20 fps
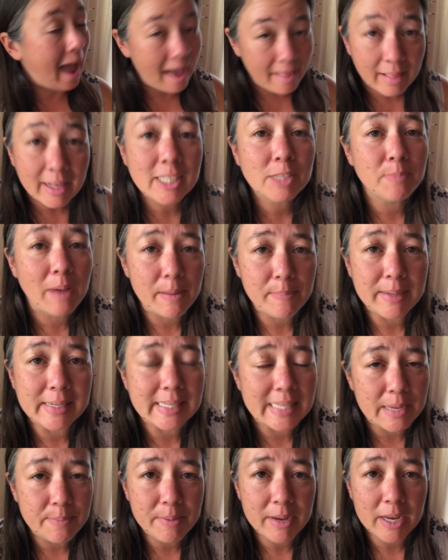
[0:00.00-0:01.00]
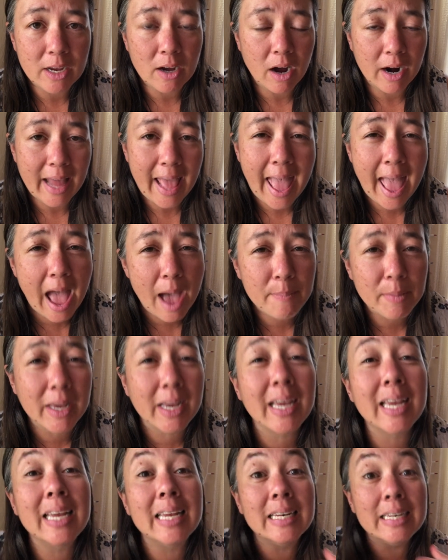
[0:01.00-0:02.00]
Alex might be sleeping on a
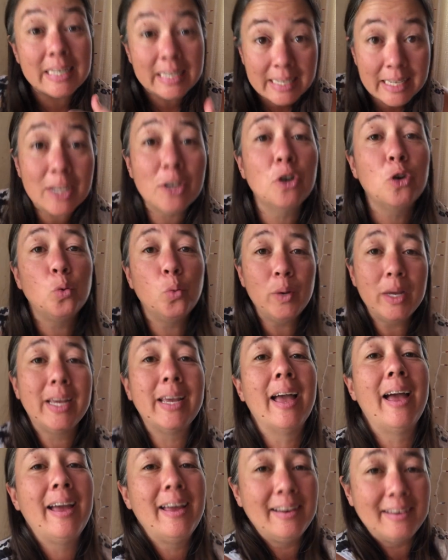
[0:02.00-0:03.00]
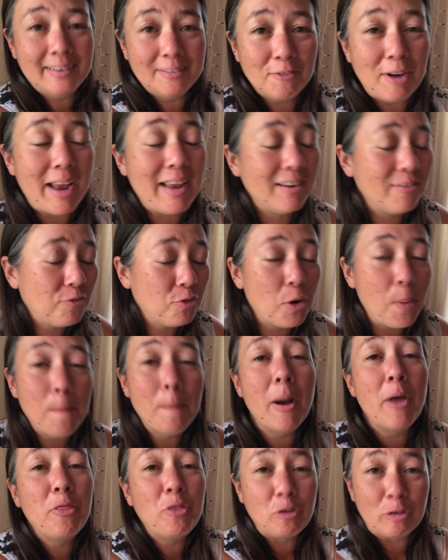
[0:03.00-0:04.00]
hammock until we can, right, for a
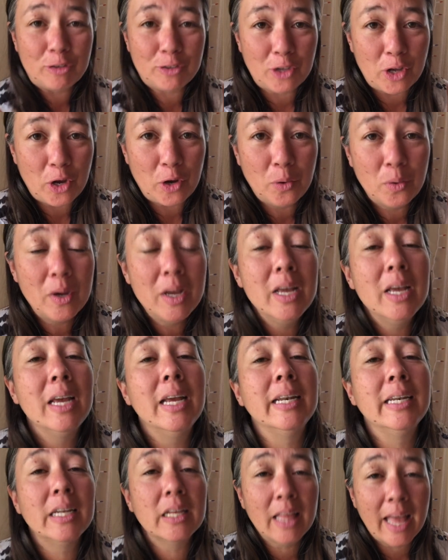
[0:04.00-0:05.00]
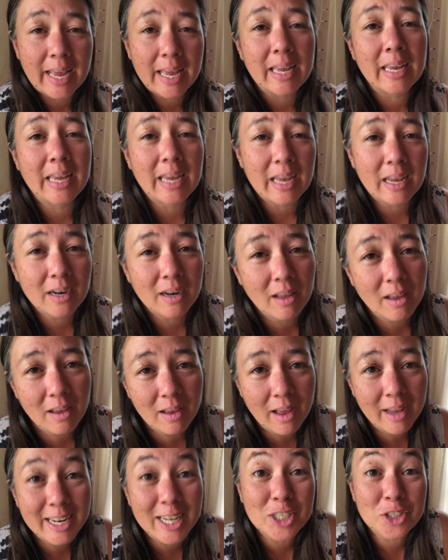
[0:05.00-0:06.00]
month or so, until I can get
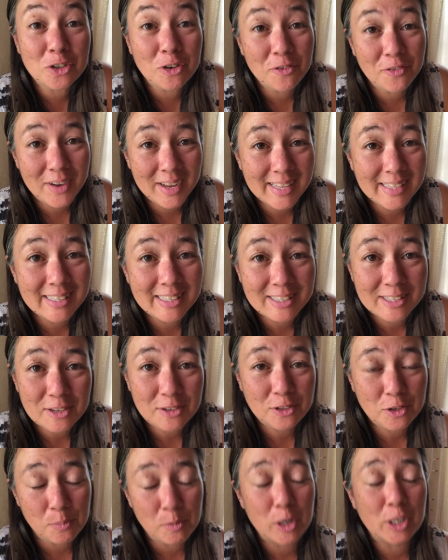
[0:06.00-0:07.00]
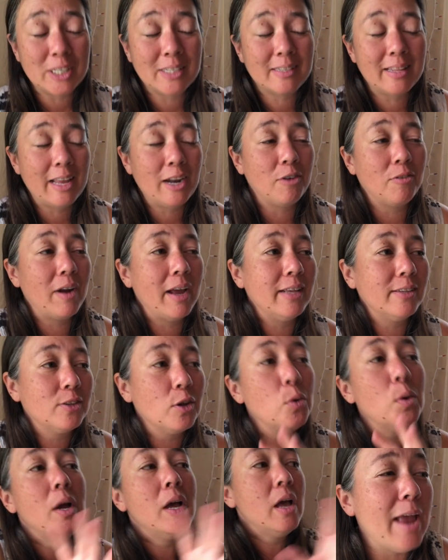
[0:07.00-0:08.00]
additional funds to purchase later, right?
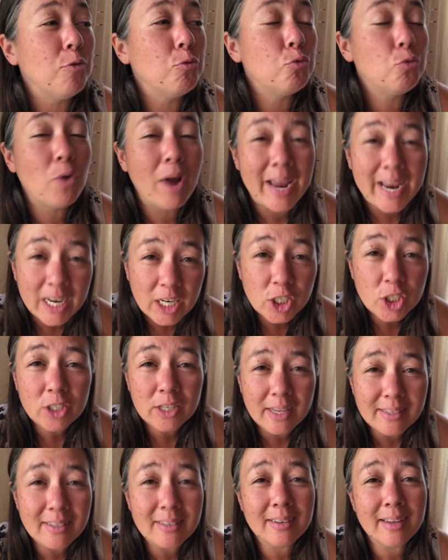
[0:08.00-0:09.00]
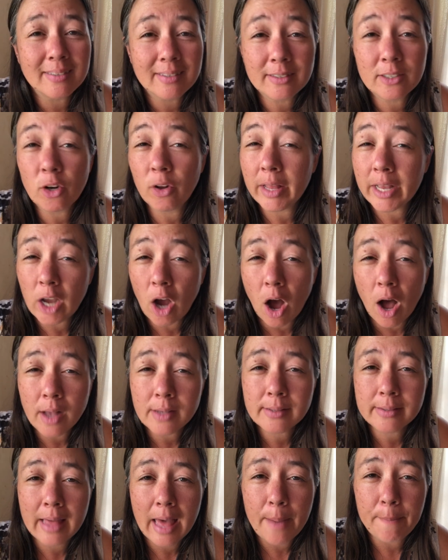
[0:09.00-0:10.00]
So a range doesn't necessarily
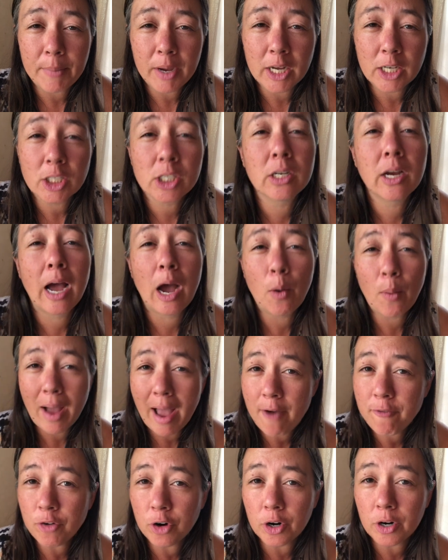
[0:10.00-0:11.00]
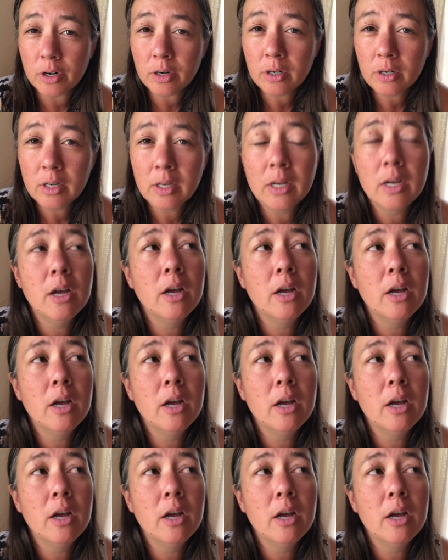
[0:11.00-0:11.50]
cost that much. However,